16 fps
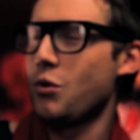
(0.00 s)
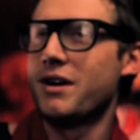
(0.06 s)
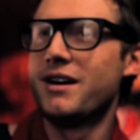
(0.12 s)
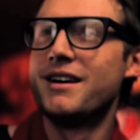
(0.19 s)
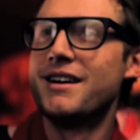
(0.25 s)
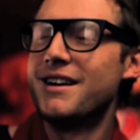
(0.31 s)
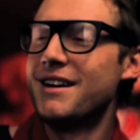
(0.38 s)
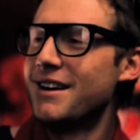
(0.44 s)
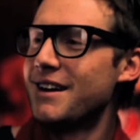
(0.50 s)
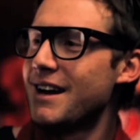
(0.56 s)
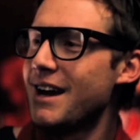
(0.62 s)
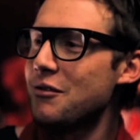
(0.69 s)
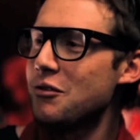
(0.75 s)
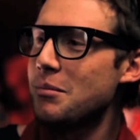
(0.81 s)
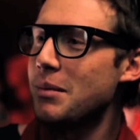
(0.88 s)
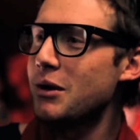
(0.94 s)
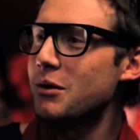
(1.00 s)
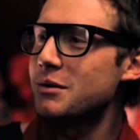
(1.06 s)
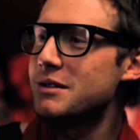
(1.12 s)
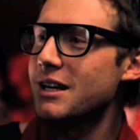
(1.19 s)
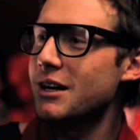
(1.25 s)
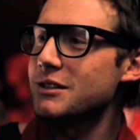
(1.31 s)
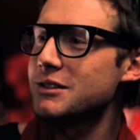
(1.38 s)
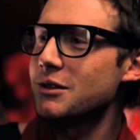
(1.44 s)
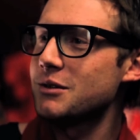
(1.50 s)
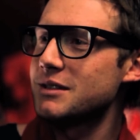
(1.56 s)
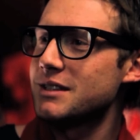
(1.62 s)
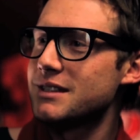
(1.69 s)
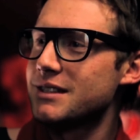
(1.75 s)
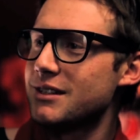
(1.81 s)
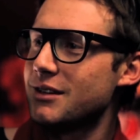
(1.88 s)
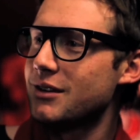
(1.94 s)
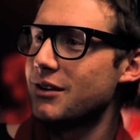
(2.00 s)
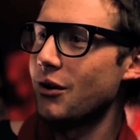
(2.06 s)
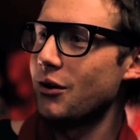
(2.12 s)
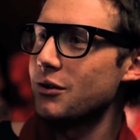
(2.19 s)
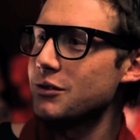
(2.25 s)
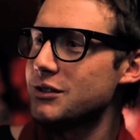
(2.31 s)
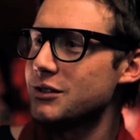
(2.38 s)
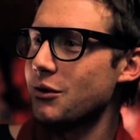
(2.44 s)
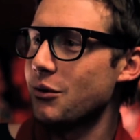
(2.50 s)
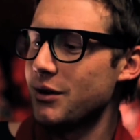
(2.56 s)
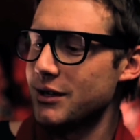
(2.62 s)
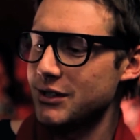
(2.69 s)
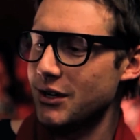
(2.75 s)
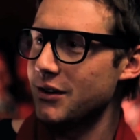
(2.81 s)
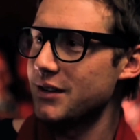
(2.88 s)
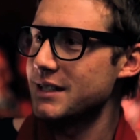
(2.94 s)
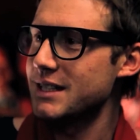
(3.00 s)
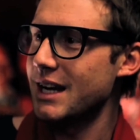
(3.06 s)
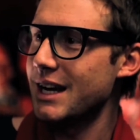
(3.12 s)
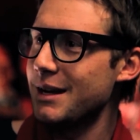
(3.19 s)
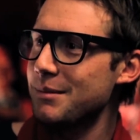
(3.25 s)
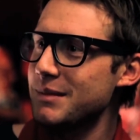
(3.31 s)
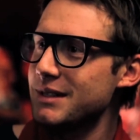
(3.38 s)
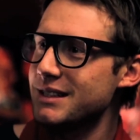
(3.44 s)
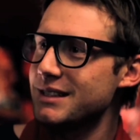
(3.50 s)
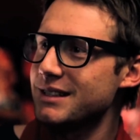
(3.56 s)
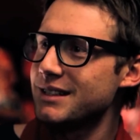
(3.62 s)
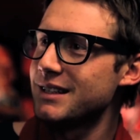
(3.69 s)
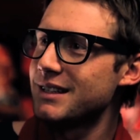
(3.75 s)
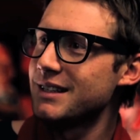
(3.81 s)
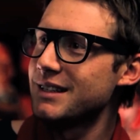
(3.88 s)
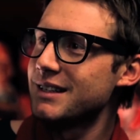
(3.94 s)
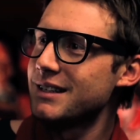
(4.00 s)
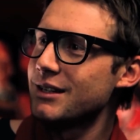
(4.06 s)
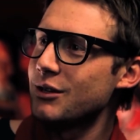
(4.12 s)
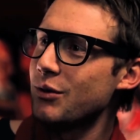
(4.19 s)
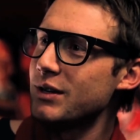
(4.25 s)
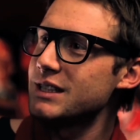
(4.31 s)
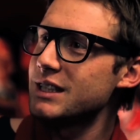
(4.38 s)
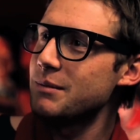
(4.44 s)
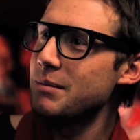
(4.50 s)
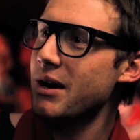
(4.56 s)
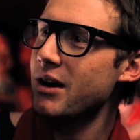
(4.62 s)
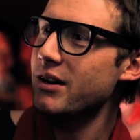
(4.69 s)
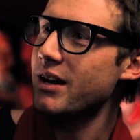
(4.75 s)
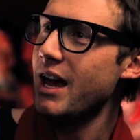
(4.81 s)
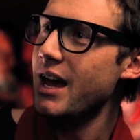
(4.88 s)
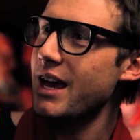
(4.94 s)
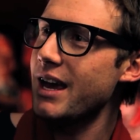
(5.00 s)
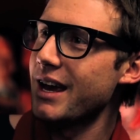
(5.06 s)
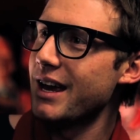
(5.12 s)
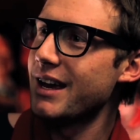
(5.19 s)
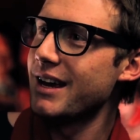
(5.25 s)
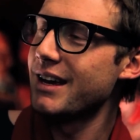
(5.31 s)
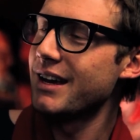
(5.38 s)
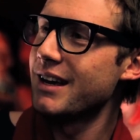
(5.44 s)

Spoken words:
Well, everybody who tells those girl stories all the time, it's grizzly bear gay.